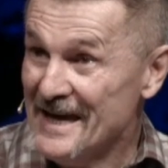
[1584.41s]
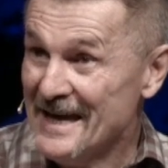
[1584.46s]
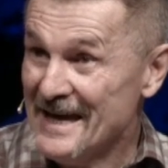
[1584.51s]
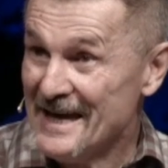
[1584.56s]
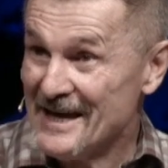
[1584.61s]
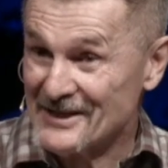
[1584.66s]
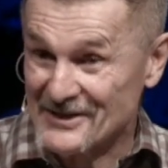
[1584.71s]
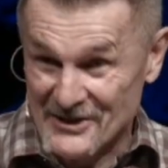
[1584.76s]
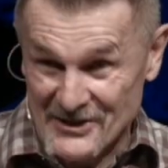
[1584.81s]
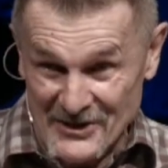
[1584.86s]

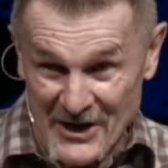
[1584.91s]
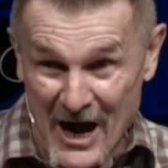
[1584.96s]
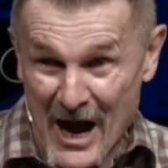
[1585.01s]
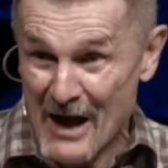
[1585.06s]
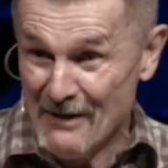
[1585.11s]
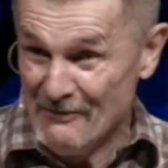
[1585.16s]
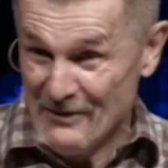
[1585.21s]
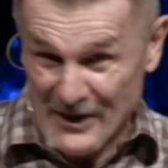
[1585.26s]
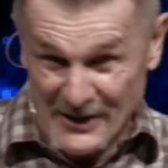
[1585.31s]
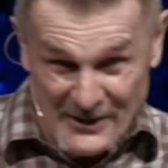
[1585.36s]
It's
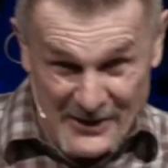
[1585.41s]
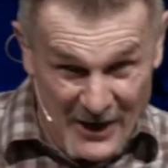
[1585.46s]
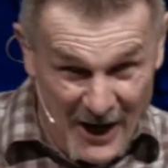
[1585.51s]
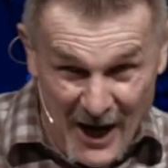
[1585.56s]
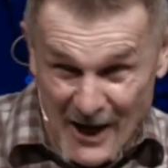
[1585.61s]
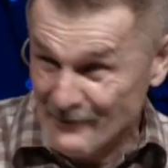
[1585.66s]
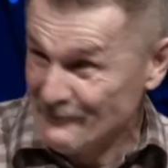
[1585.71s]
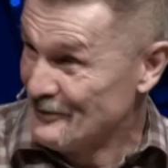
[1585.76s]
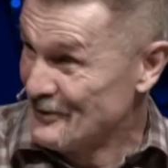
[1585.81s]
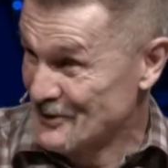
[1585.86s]
not that
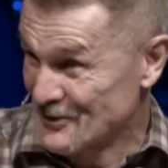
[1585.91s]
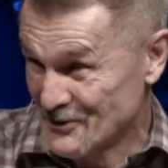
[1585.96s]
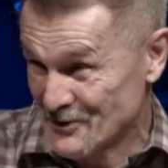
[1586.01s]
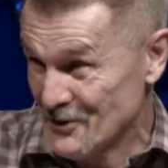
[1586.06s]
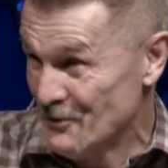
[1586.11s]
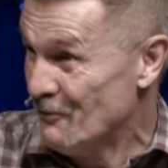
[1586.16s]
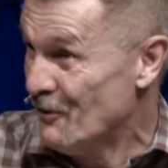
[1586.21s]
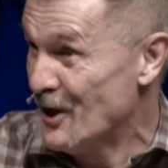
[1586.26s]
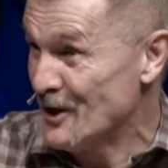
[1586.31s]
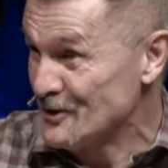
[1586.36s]
God was
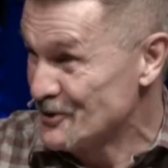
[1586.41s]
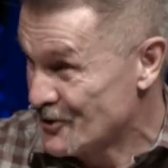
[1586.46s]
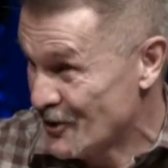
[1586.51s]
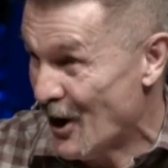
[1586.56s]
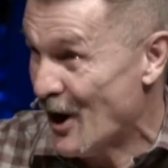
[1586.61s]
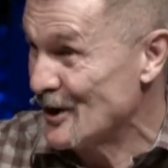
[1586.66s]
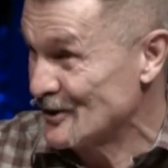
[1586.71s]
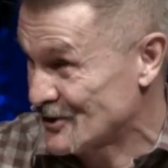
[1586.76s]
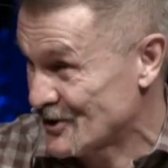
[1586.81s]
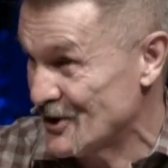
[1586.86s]
the one
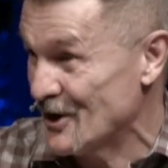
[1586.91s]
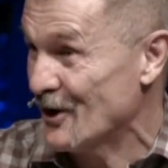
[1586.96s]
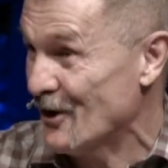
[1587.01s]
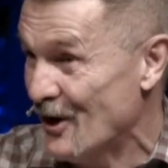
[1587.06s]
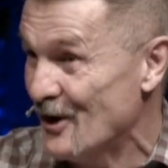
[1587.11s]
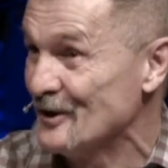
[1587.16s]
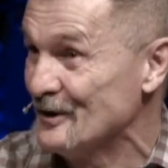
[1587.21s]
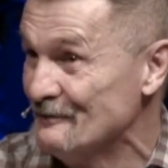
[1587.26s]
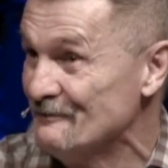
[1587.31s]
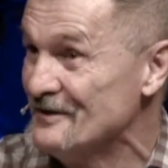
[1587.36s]
causing
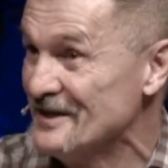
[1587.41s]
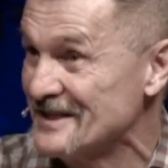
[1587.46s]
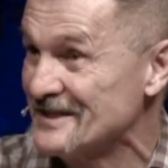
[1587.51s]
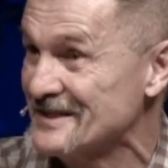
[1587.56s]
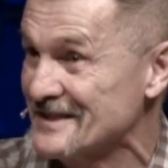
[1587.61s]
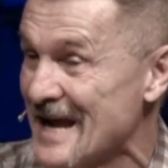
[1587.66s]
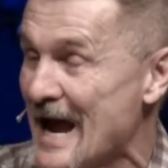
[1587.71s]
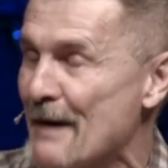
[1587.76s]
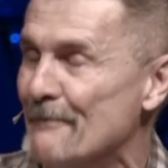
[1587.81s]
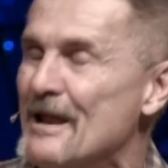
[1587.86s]
all of
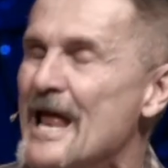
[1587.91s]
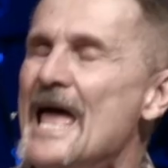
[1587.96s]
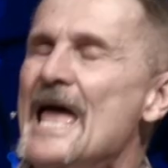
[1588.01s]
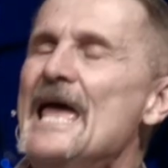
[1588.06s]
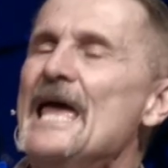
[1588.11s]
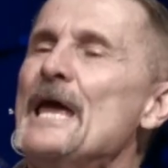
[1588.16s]
this to happen.